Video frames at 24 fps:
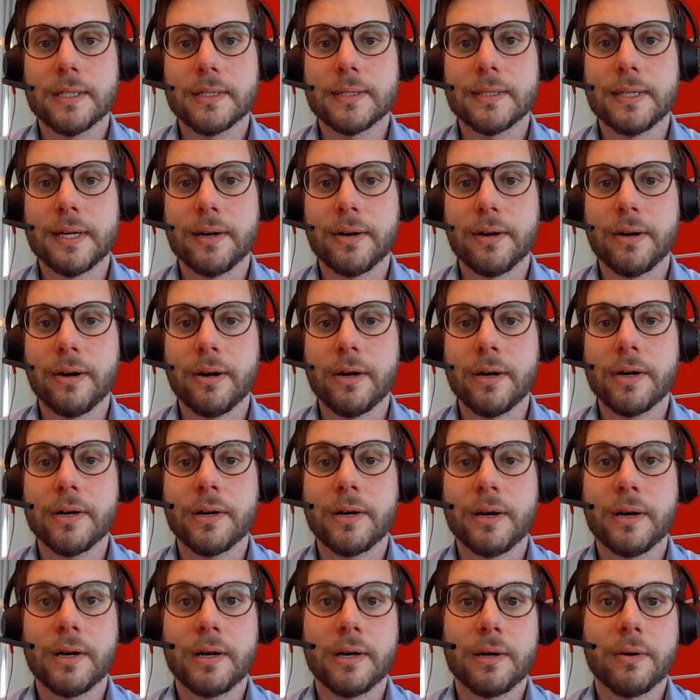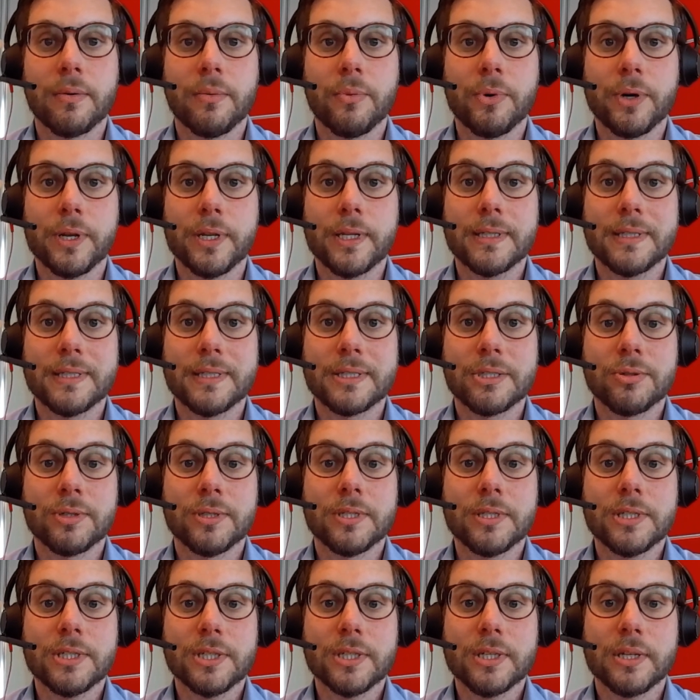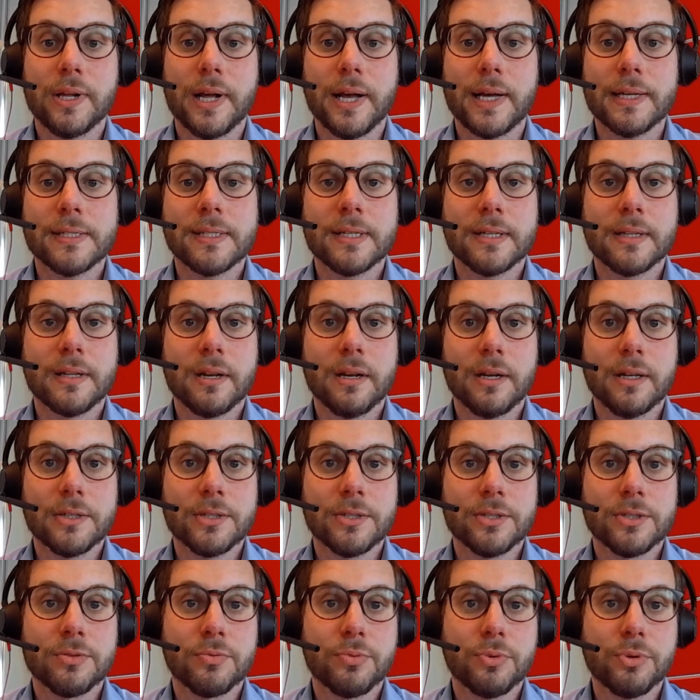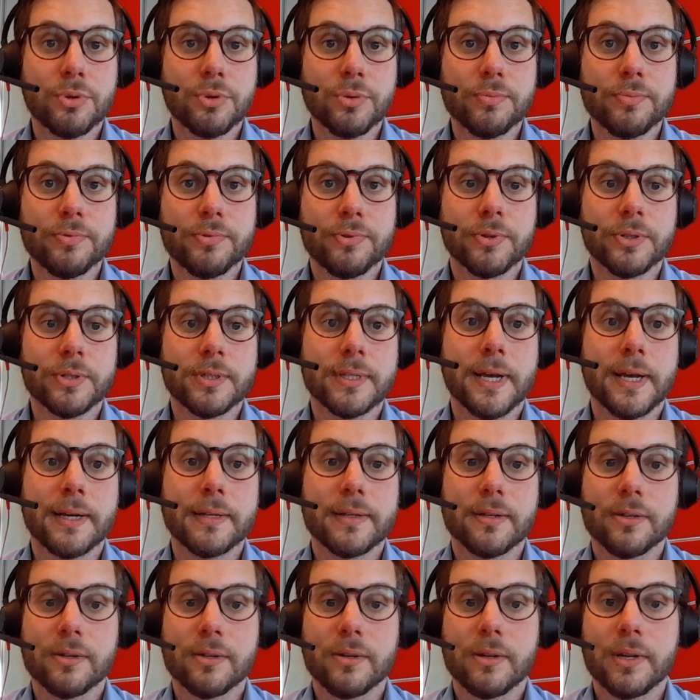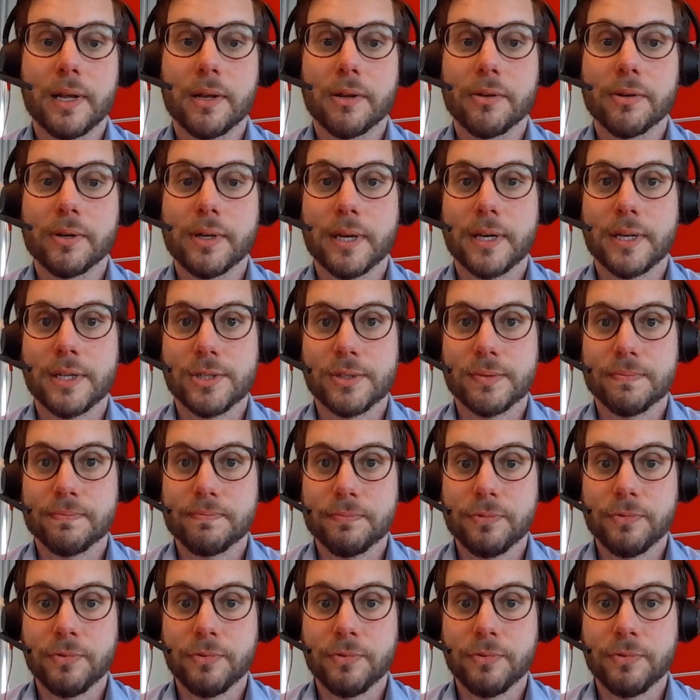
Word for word: there are within the traditional asset classes room for tactical allocation.